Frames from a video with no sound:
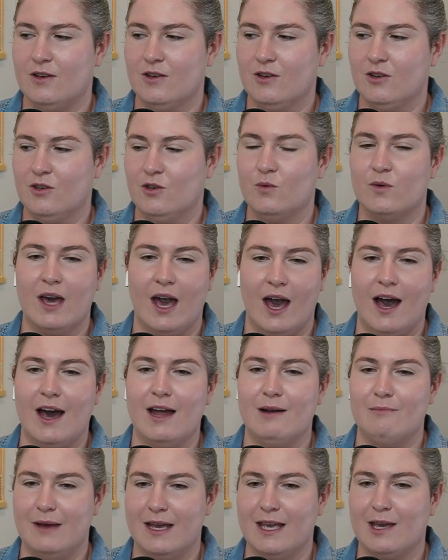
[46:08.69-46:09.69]
you
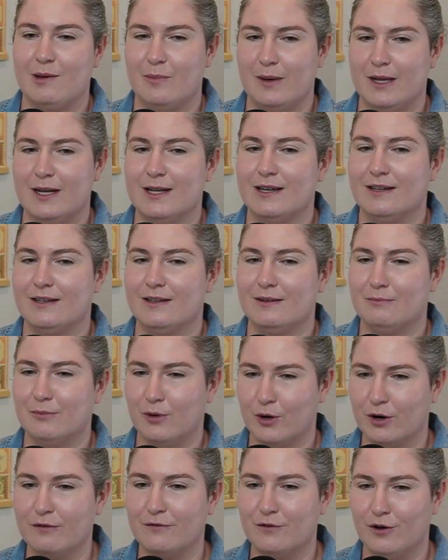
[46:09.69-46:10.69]
can't make a better,
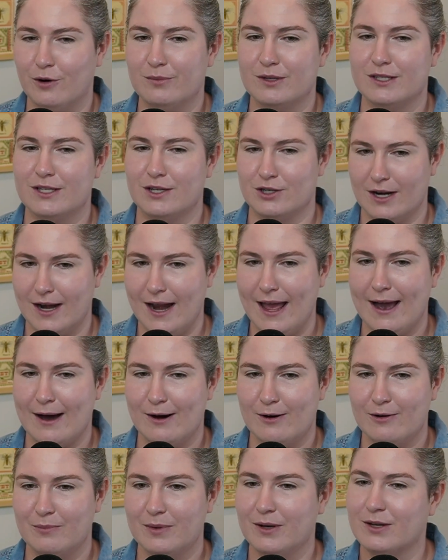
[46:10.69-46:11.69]
more informed decision
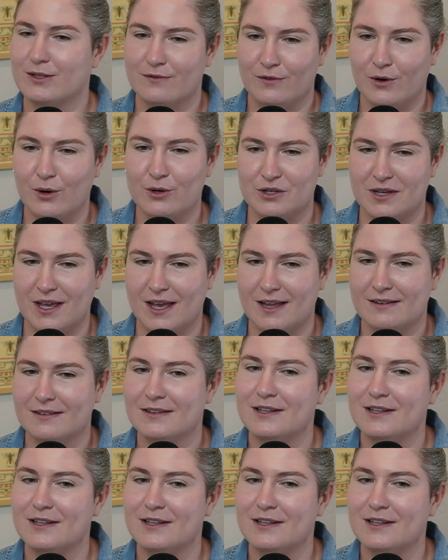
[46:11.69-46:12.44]
now, because of course you can.